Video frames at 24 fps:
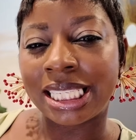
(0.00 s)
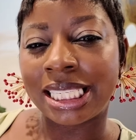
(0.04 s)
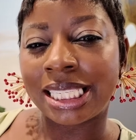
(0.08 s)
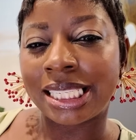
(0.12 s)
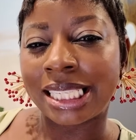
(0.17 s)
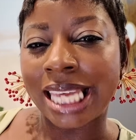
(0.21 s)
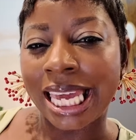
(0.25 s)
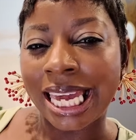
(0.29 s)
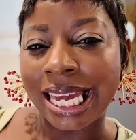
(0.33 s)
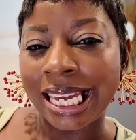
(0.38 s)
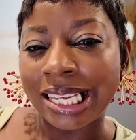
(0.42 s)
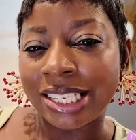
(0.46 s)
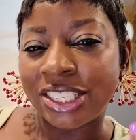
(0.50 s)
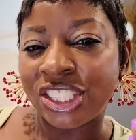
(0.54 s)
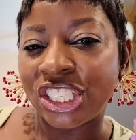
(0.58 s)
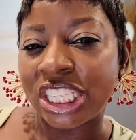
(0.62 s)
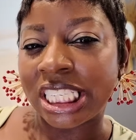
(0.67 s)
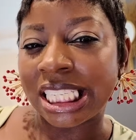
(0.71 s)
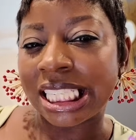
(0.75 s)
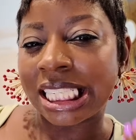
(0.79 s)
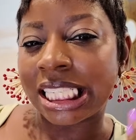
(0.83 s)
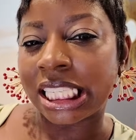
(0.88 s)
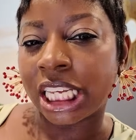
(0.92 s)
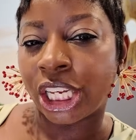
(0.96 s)

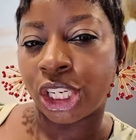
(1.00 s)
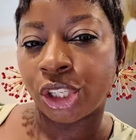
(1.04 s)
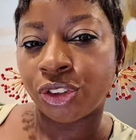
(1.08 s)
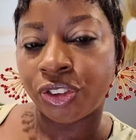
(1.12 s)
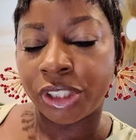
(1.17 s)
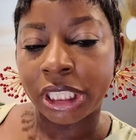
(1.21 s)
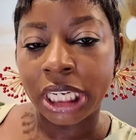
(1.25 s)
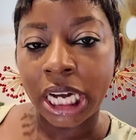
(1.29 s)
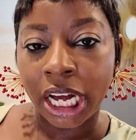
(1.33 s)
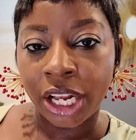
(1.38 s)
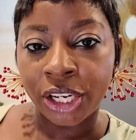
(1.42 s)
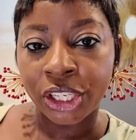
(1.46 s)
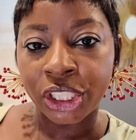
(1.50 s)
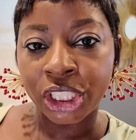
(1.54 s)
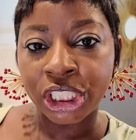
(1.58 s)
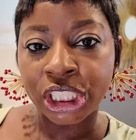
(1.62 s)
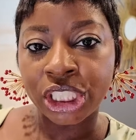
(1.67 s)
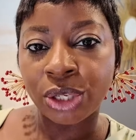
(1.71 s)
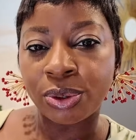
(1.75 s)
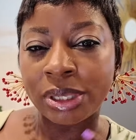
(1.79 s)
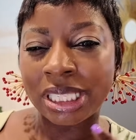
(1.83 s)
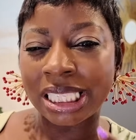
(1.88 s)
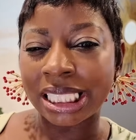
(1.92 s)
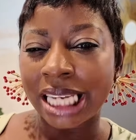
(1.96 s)
sagey celery color,
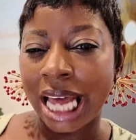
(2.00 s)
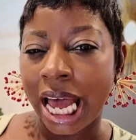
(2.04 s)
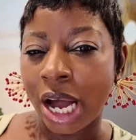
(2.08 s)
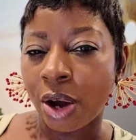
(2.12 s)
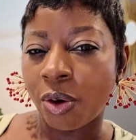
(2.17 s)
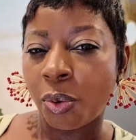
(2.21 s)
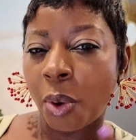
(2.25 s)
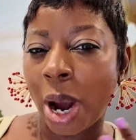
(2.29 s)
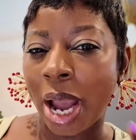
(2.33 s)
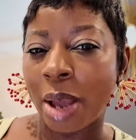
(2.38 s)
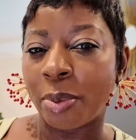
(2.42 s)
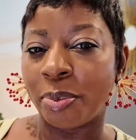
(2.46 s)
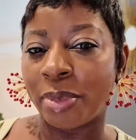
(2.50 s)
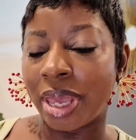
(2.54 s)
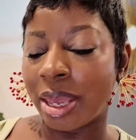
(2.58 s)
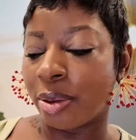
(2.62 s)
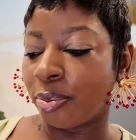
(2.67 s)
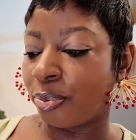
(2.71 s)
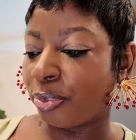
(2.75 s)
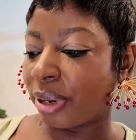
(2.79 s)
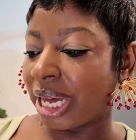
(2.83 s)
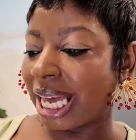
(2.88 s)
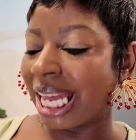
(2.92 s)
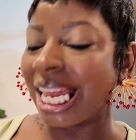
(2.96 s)
so it's not quite
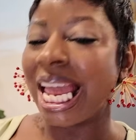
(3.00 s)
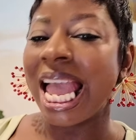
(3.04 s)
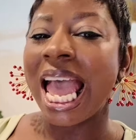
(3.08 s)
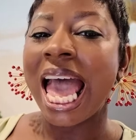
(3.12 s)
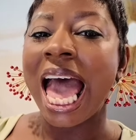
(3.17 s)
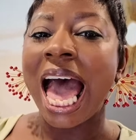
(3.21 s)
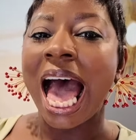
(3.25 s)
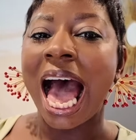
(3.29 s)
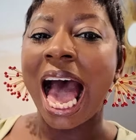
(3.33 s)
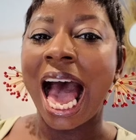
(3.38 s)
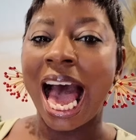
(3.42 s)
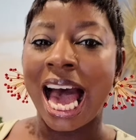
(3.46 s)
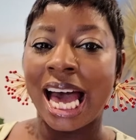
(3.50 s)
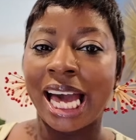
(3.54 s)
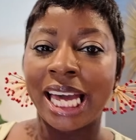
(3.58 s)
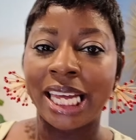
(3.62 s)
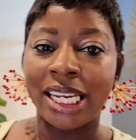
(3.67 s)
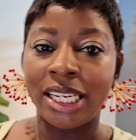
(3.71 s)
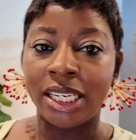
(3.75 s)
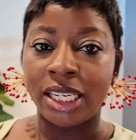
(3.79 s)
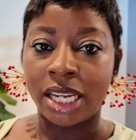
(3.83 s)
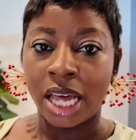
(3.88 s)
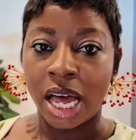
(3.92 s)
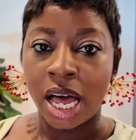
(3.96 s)
mint, but I
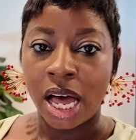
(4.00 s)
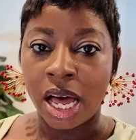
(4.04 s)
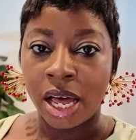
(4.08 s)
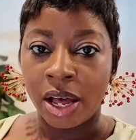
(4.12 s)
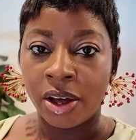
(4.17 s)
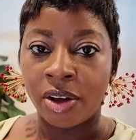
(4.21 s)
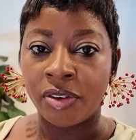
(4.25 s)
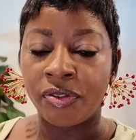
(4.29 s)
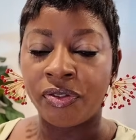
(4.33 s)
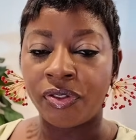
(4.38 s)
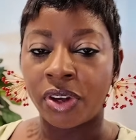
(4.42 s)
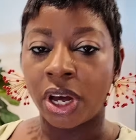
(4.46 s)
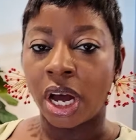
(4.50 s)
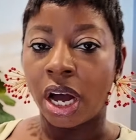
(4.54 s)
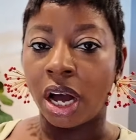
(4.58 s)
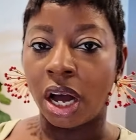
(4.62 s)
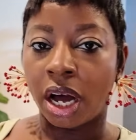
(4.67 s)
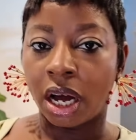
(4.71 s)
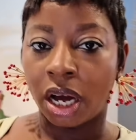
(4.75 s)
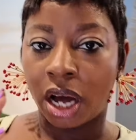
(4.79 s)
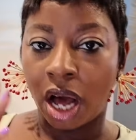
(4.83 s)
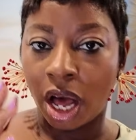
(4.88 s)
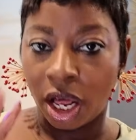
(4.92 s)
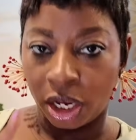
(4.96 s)
love
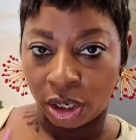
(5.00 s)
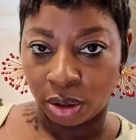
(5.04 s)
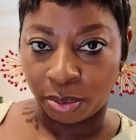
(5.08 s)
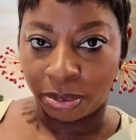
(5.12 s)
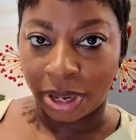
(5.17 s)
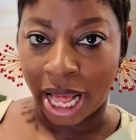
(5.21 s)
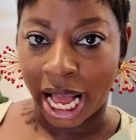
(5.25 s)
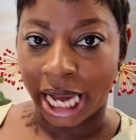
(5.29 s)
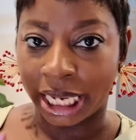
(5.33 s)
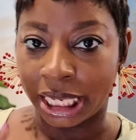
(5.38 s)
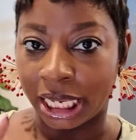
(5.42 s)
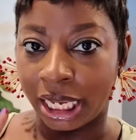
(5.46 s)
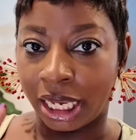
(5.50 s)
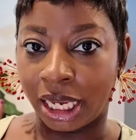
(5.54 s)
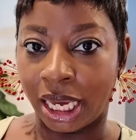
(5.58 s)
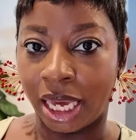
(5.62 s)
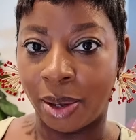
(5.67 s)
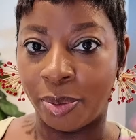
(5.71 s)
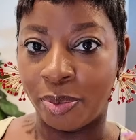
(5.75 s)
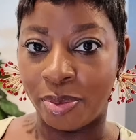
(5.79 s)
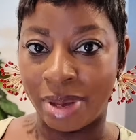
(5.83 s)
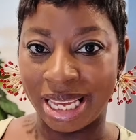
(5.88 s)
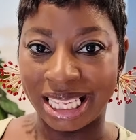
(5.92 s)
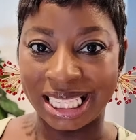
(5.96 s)
color blocking
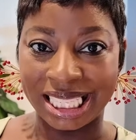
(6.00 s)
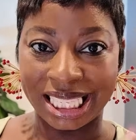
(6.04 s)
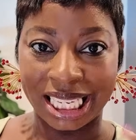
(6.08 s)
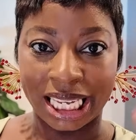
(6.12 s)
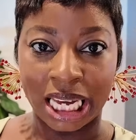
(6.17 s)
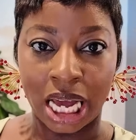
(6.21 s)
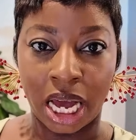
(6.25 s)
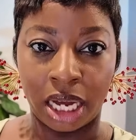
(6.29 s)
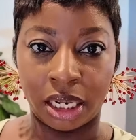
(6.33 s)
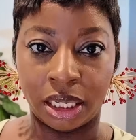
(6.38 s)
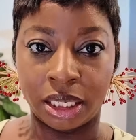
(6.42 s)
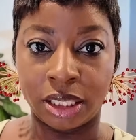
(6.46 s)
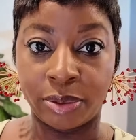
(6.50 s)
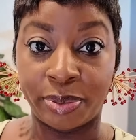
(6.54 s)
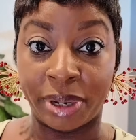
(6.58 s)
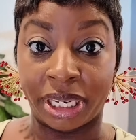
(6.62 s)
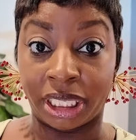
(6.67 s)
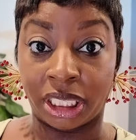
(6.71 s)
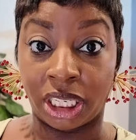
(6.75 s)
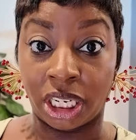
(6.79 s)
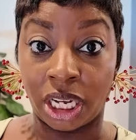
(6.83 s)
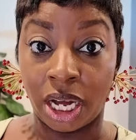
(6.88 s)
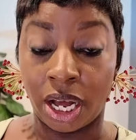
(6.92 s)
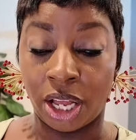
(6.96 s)
and mixing
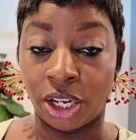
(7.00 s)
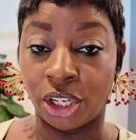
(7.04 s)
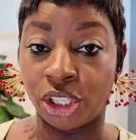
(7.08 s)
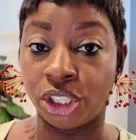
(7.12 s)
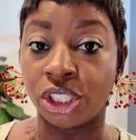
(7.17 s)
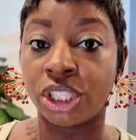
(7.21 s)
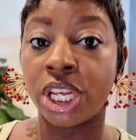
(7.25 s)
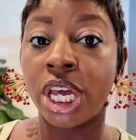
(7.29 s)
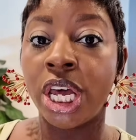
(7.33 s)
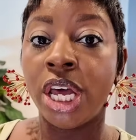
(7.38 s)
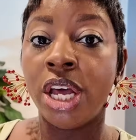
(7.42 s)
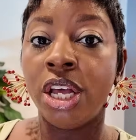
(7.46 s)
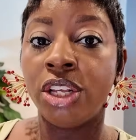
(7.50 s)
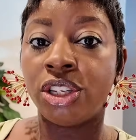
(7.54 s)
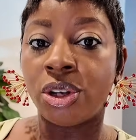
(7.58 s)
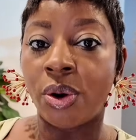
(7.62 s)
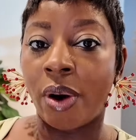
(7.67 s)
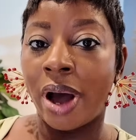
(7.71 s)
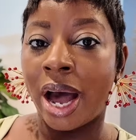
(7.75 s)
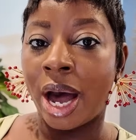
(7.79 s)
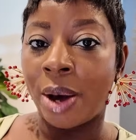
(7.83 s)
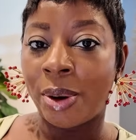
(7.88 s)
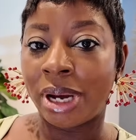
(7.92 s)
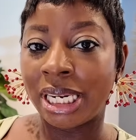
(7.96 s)
unexpected colors. So
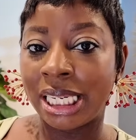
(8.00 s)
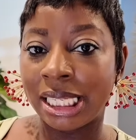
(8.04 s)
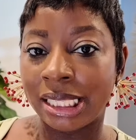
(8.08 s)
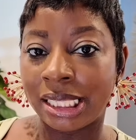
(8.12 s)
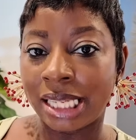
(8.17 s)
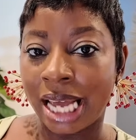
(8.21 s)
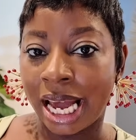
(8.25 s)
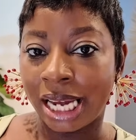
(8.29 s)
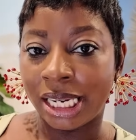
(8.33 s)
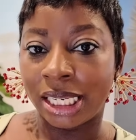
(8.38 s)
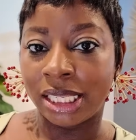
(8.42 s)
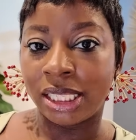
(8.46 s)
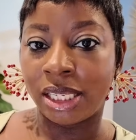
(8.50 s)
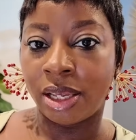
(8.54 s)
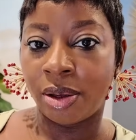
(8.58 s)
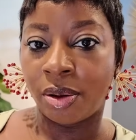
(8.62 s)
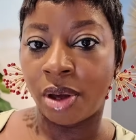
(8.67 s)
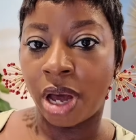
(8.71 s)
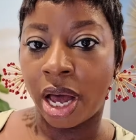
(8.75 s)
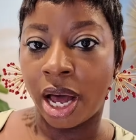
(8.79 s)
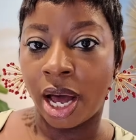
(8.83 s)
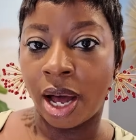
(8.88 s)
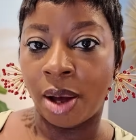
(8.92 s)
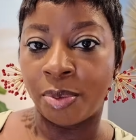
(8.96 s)
how I decided
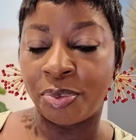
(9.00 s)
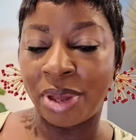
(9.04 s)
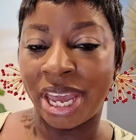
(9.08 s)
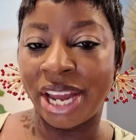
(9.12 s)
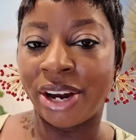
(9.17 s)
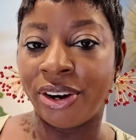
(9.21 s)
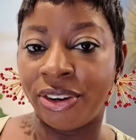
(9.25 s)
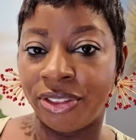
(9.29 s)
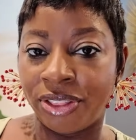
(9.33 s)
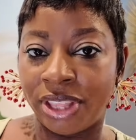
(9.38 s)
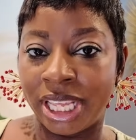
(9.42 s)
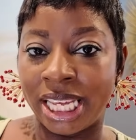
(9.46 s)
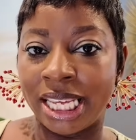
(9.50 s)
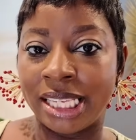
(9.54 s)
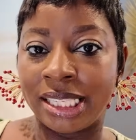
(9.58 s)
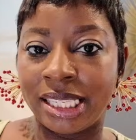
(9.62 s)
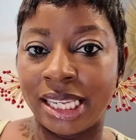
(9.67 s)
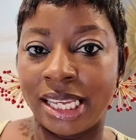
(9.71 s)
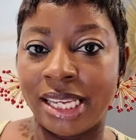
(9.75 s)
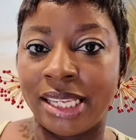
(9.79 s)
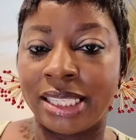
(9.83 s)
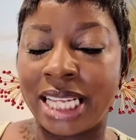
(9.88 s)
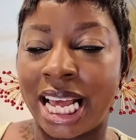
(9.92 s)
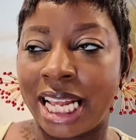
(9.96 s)
to pair this
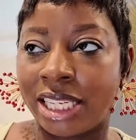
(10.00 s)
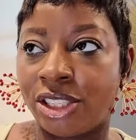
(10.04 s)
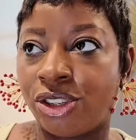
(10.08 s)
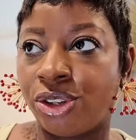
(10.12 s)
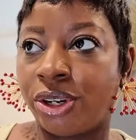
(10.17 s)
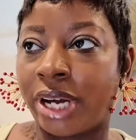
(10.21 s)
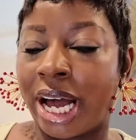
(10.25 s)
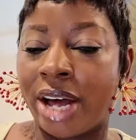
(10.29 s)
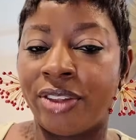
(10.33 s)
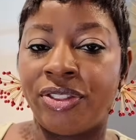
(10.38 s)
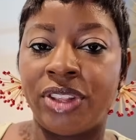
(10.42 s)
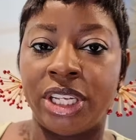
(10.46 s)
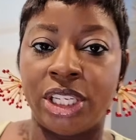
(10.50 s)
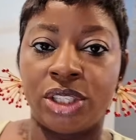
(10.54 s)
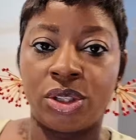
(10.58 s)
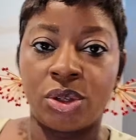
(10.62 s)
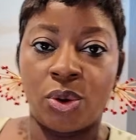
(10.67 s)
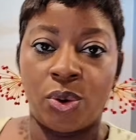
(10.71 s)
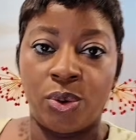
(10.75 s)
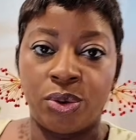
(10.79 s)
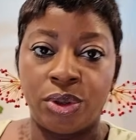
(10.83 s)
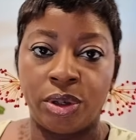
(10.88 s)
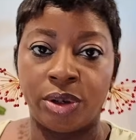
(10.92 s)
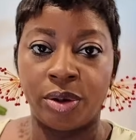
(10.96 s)
is I took out these
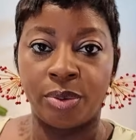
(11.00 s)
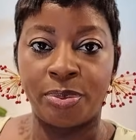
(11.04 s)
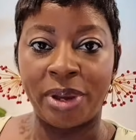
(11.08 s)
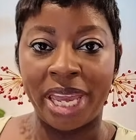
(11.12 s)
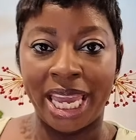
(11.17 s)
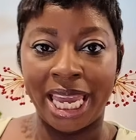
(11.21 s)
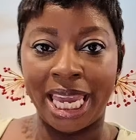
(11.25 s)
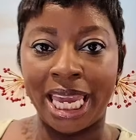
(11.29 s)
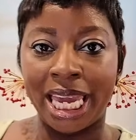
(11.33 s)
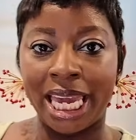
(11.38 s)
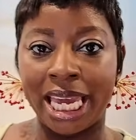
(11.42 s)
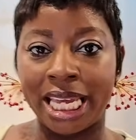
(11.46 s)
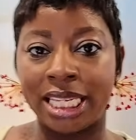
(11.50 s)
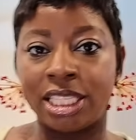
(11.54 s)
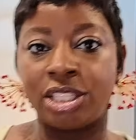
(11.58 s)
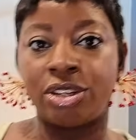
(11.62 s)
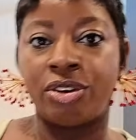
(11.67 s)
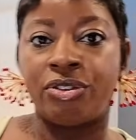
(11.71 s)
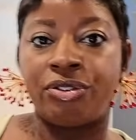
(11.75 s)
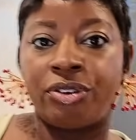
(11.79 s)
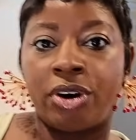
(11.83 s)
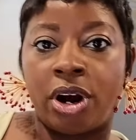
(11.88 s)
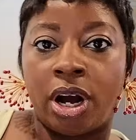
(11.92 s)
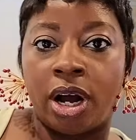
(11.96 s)
older pants
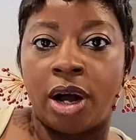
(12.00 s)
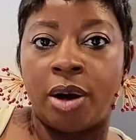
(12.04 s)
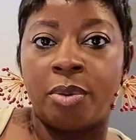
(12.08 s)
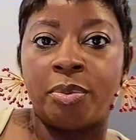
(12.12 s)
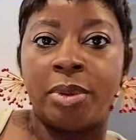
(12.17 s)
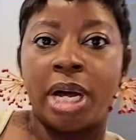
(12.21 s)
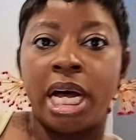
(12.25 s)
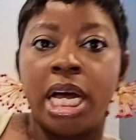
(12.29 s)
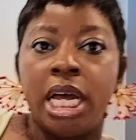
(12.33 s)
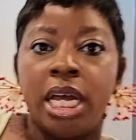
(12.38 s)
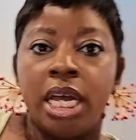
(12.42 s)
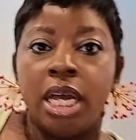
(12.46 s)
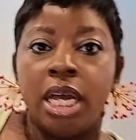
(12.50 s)
from